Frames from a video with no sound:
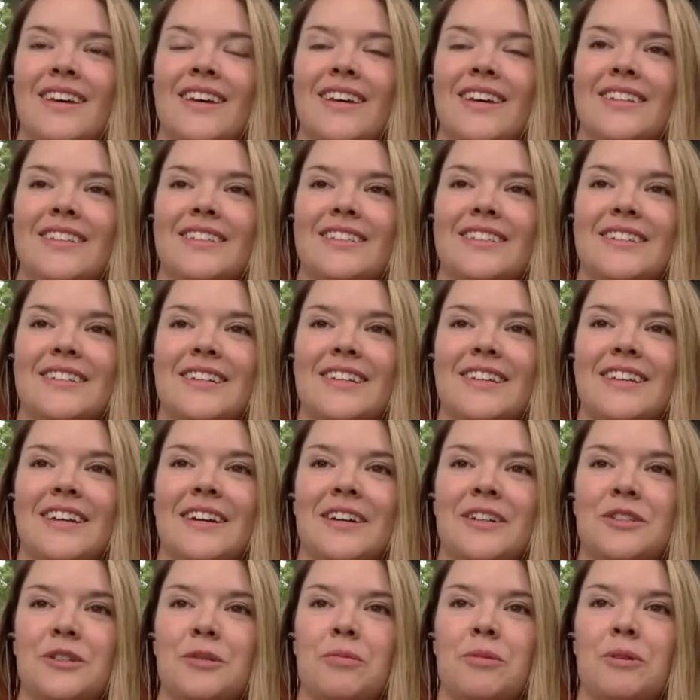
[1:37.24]
Started the
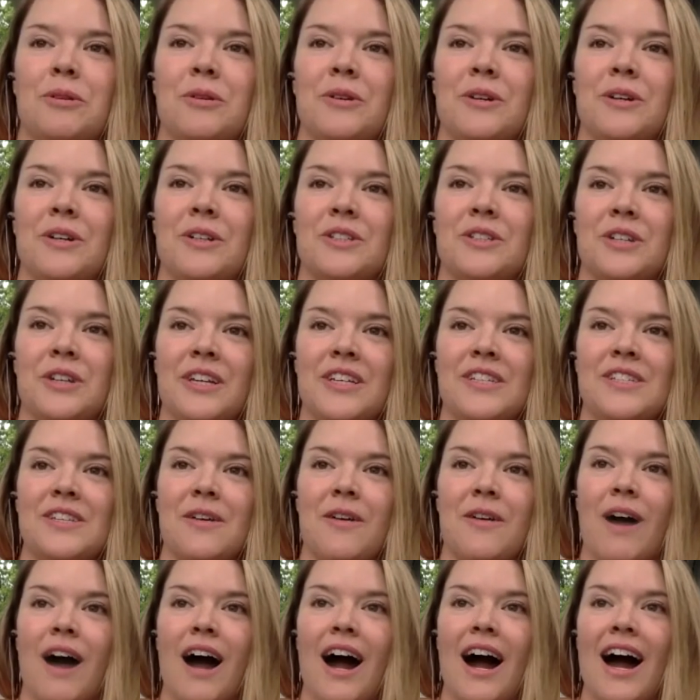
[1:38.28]
entrepreneurial journey.
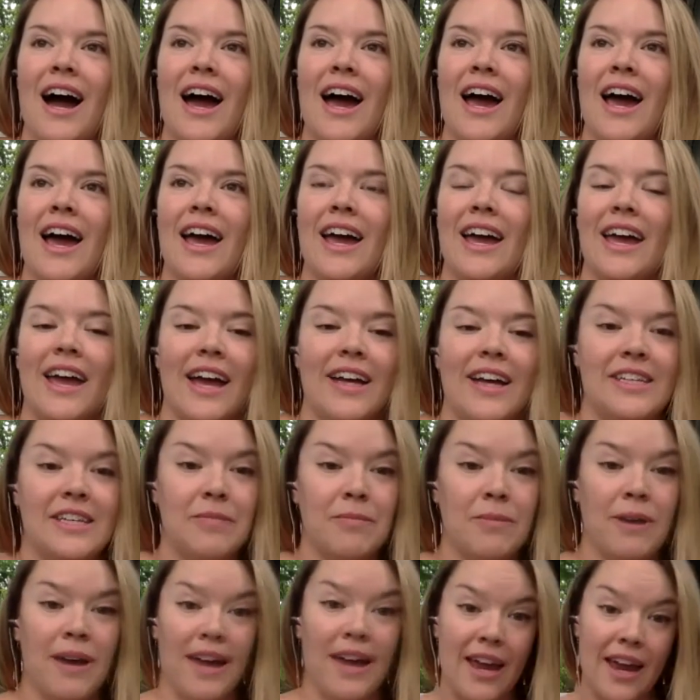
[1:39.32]
So I did
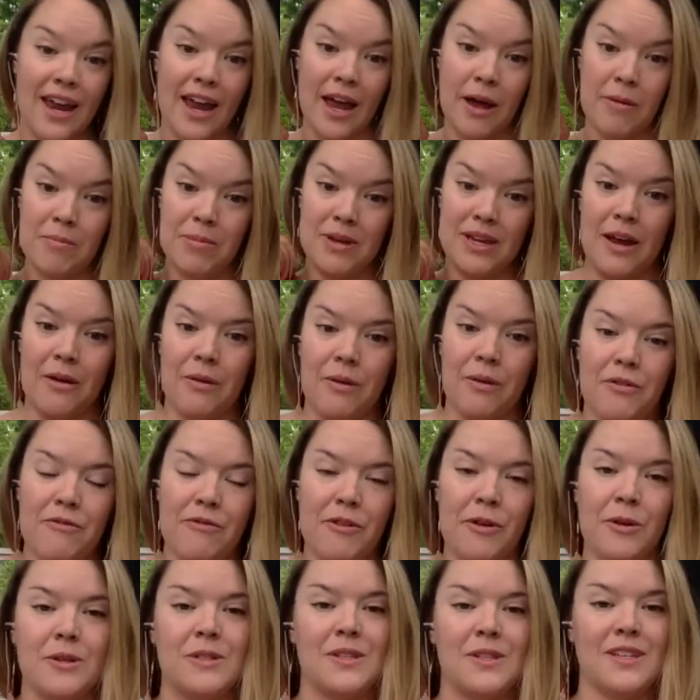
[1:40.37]
my MBA with a
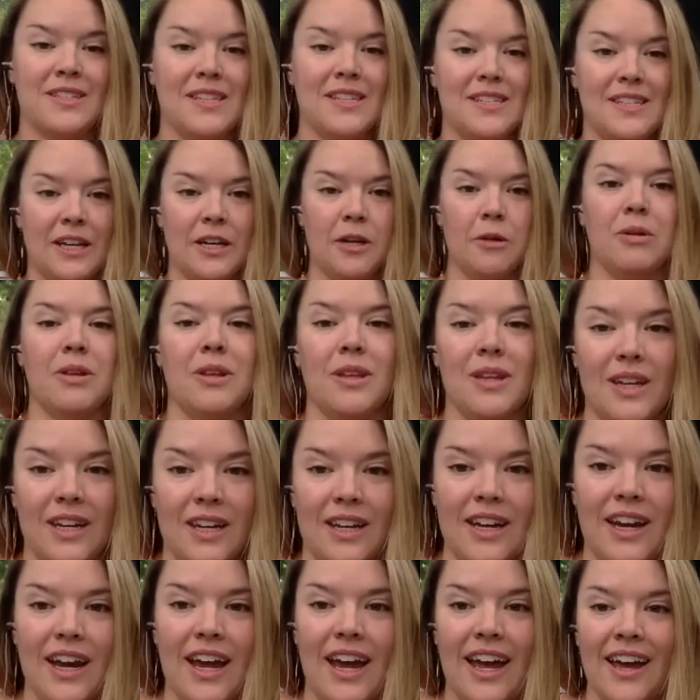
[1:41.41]
focus on
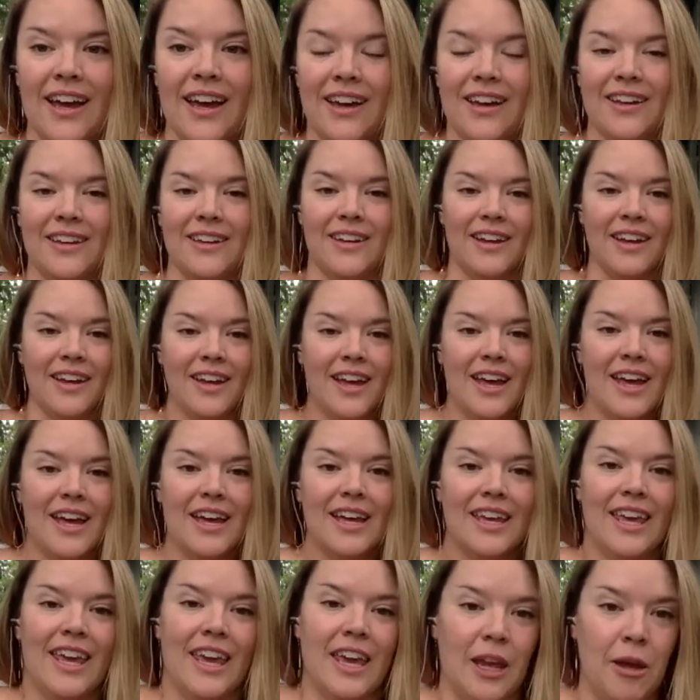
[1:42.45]
sustainability and
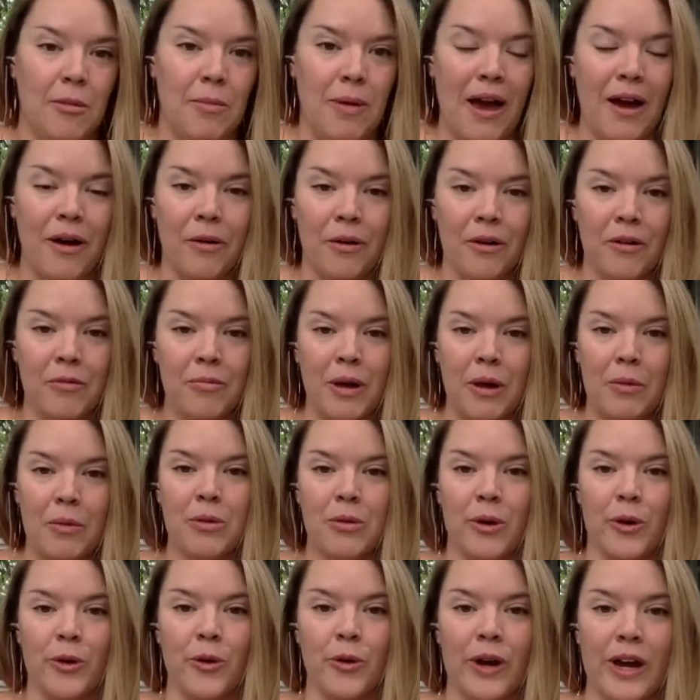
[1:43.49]
came out of my
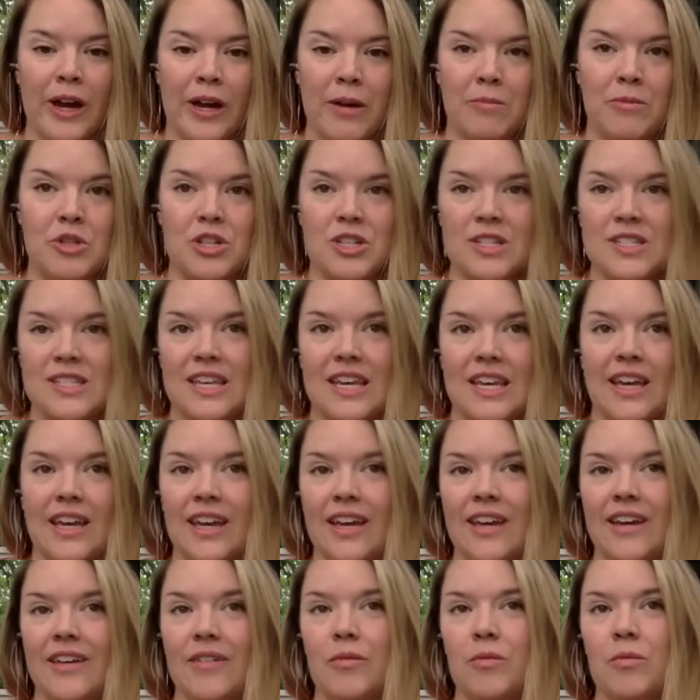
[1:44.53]
program just like
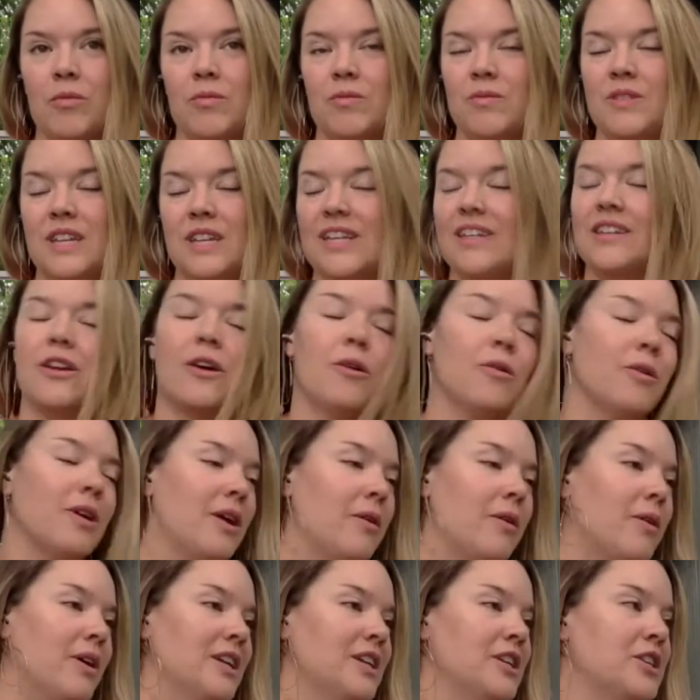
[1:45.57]
didn't know what I
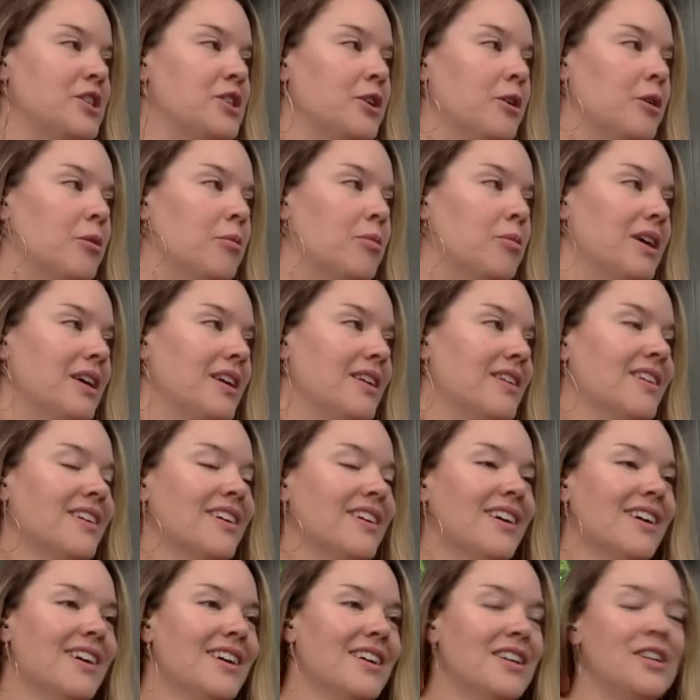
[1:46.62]
wanted to do, but
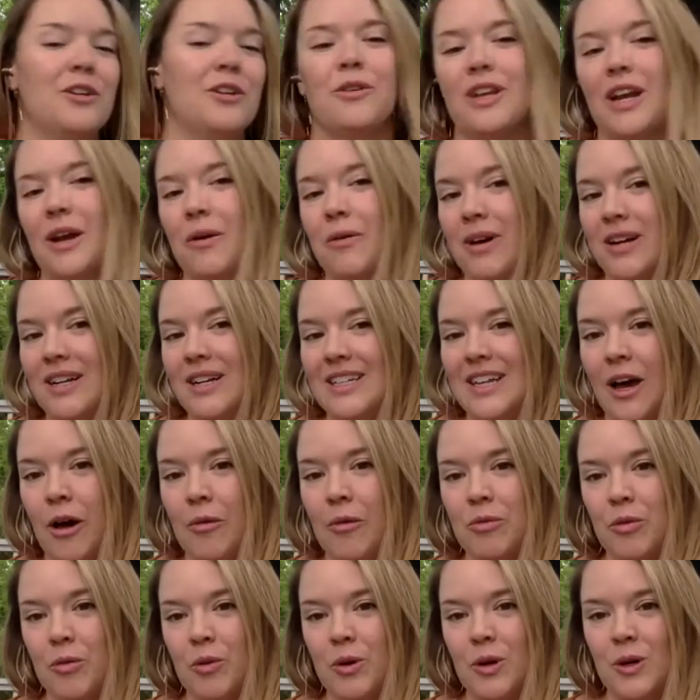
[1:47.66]
knew that I wanted to help
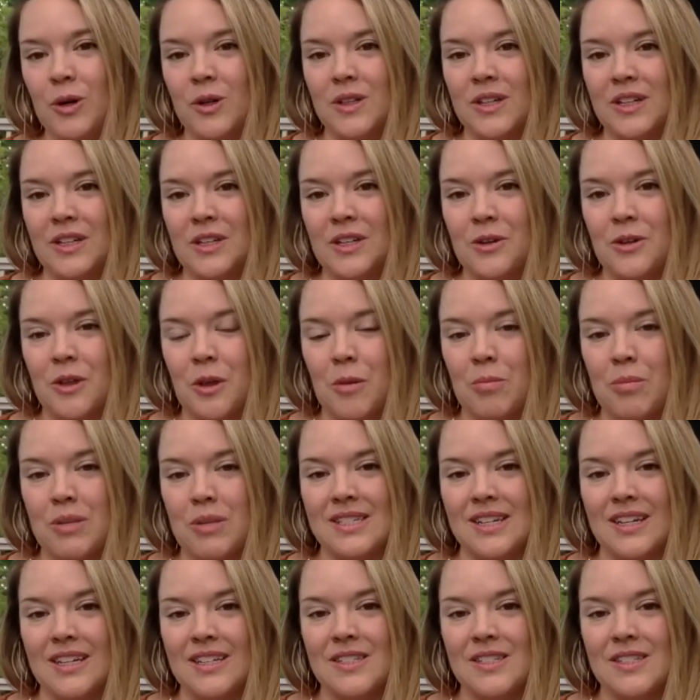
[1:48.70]
the world and knew that
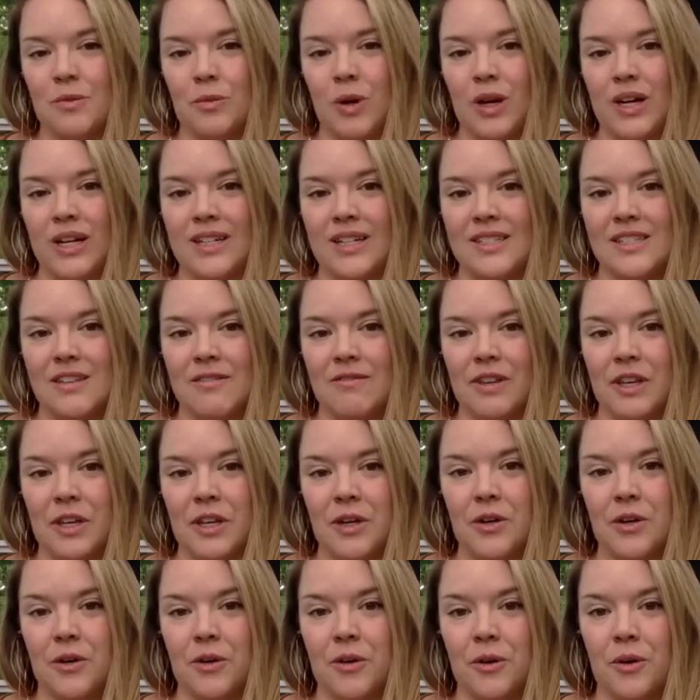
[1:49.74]
business was the
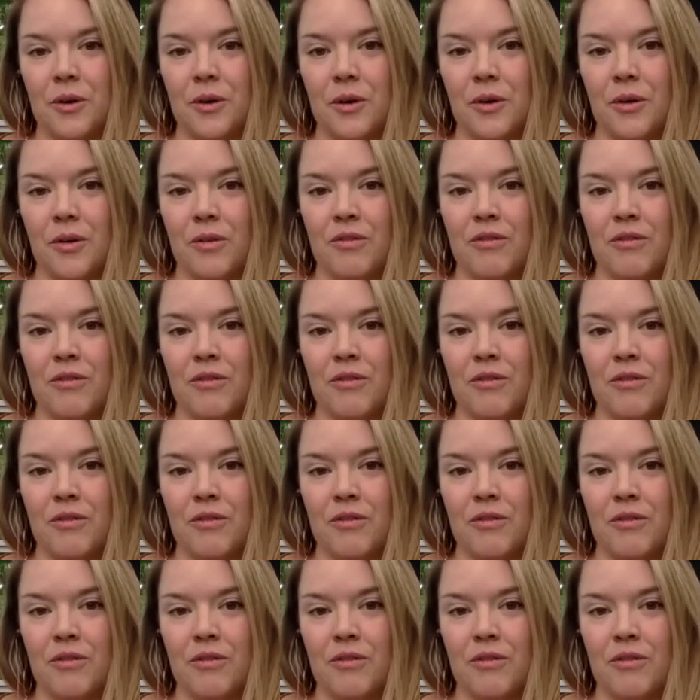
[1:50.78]
vehicle